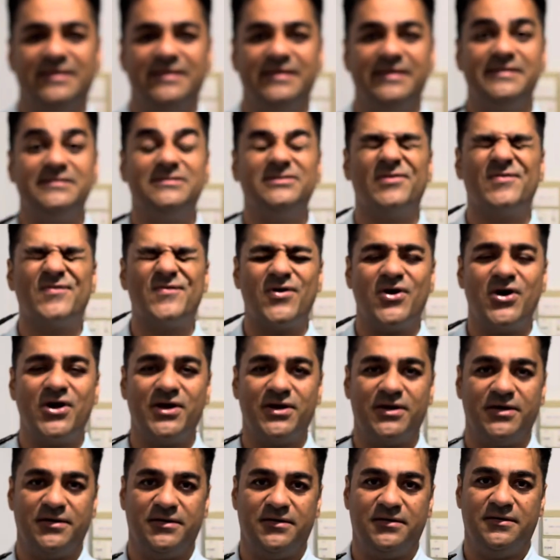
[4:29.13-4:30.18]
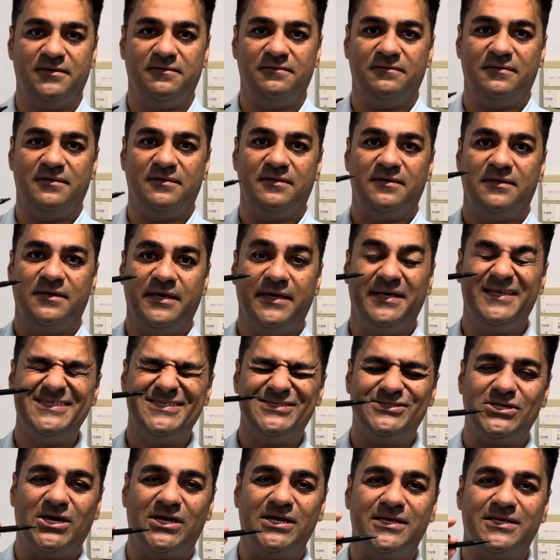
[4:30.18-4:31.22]
is a wrong
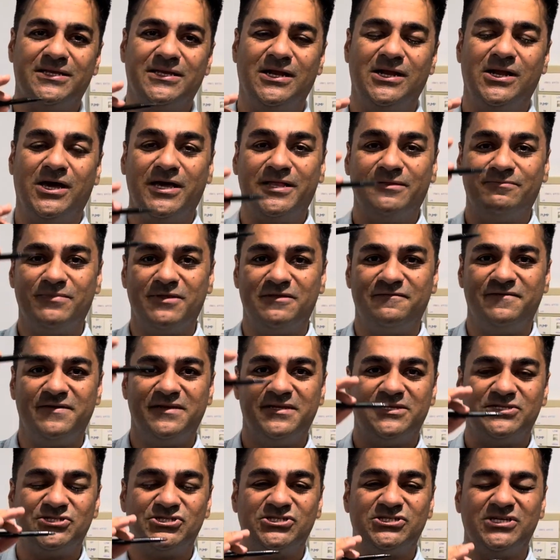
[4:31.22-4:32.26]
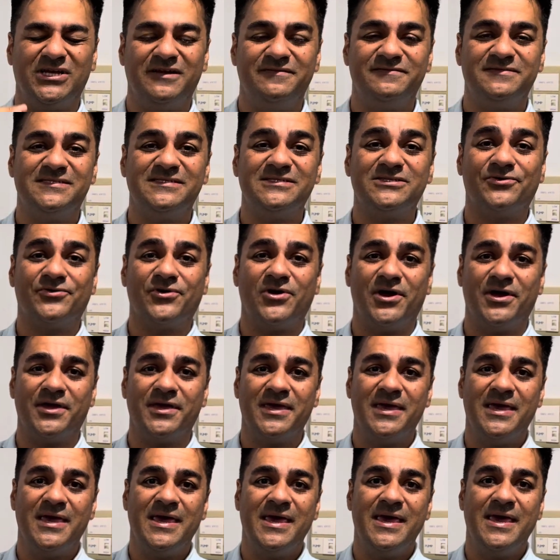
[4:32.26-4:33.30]
installing the light between the shelves is wrong
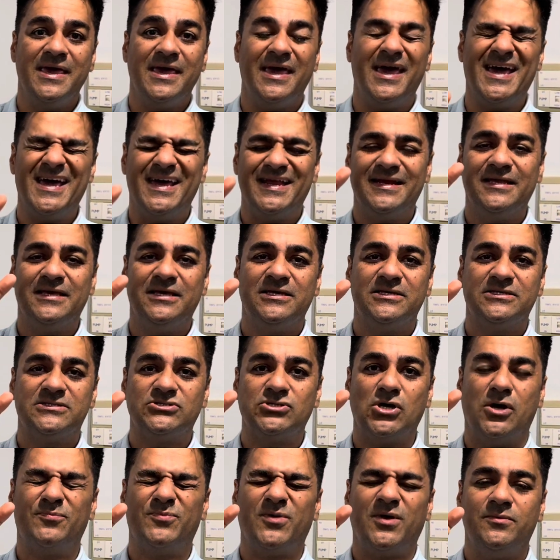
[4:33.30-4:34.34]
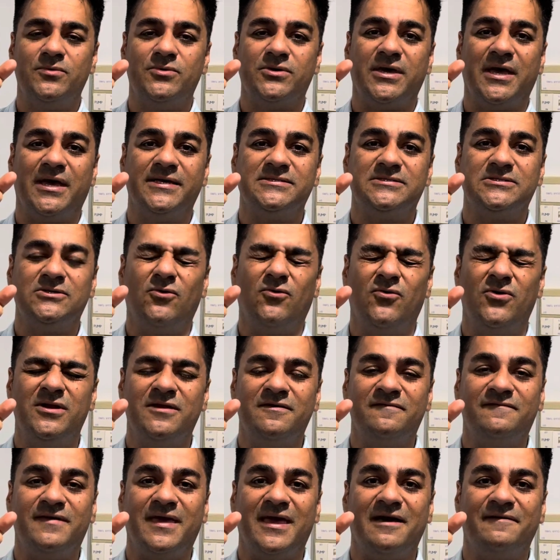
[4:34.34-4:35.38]
and sometimes you can see only
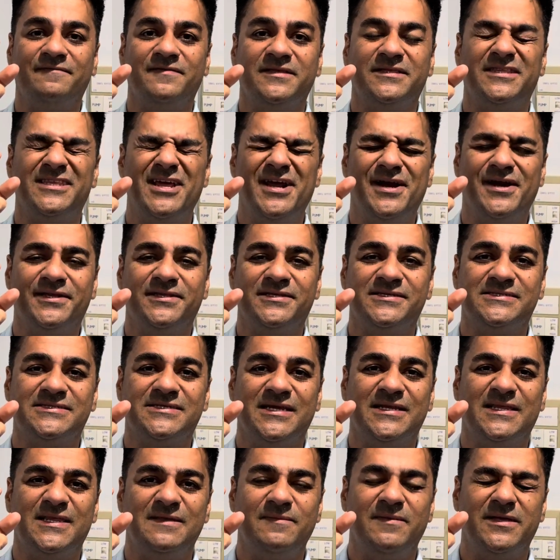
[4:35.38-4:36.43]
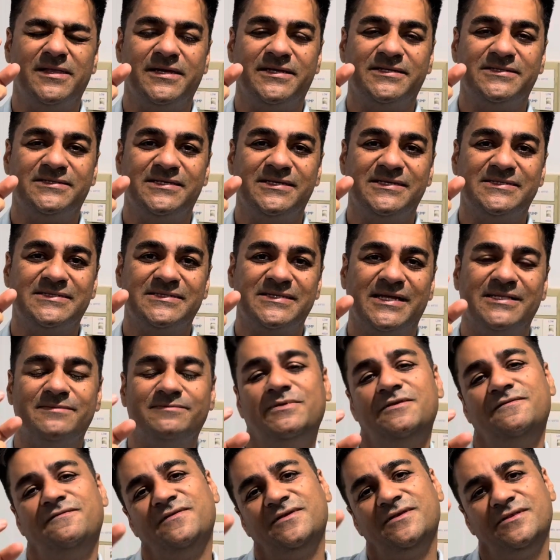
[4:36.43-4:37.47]
we have the 30 centimeters distance
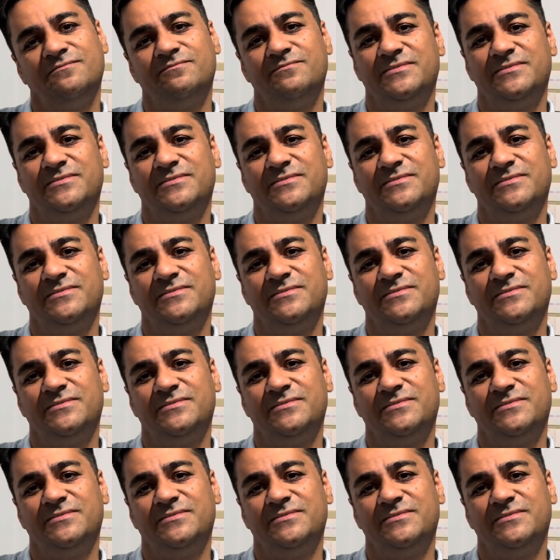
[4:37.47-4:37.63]
between